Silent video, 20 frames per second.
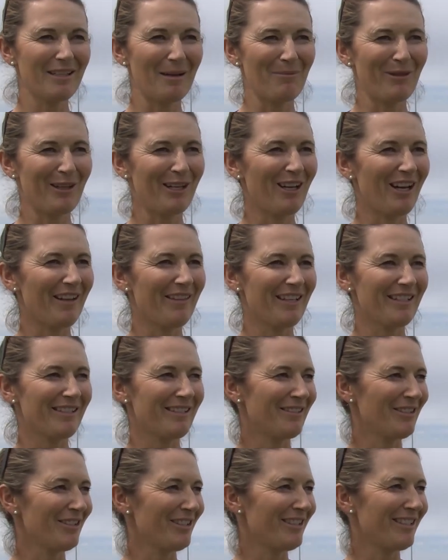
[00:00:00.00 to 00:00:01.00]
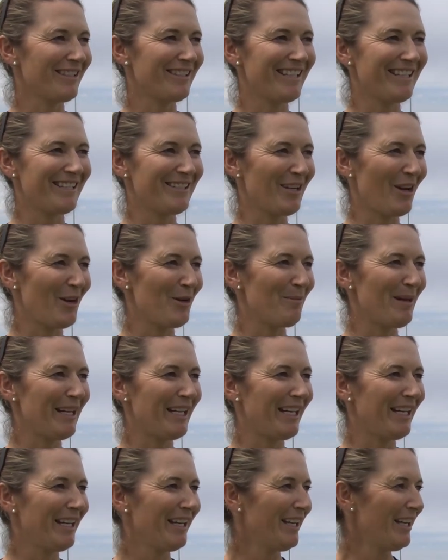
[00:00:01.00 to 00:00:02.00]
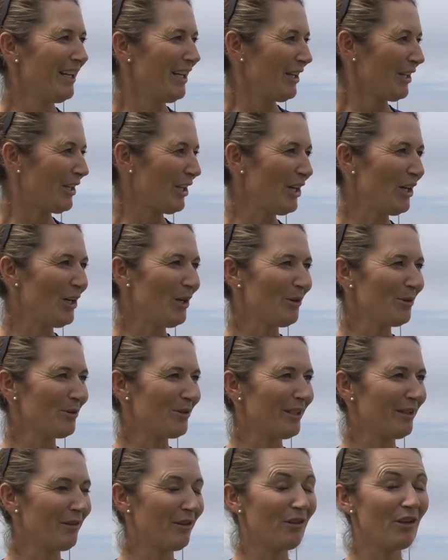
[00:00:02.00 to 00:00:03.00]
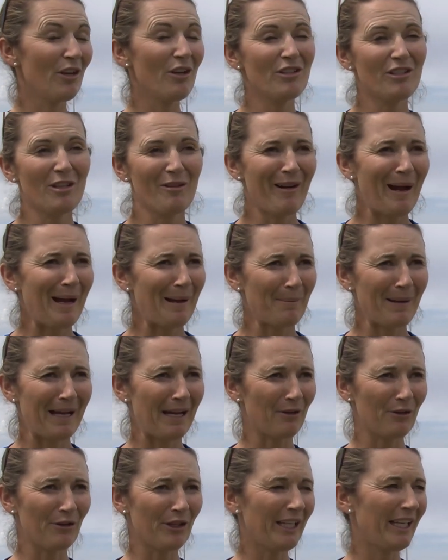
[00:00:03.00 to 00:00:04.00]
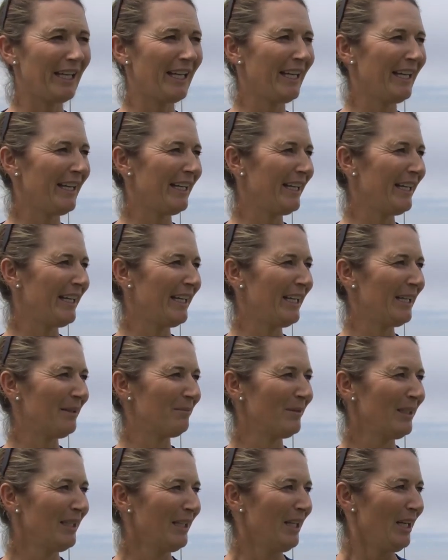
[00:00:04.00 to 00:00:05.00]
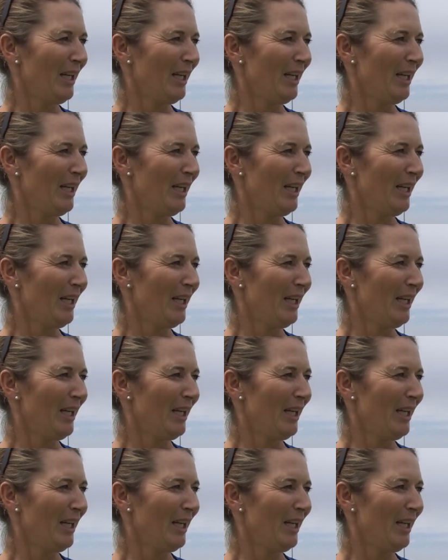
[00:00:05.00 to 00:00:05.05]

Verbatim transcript: something like this, and just to see so many girls enthused about cricket, and